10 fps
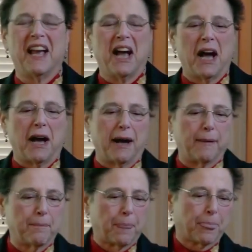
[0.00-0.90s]

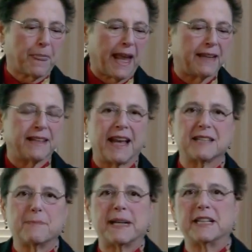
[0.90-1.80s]
And as
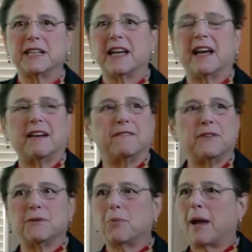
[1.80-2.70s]
many of you
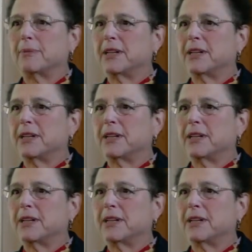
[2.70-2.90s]
probably know,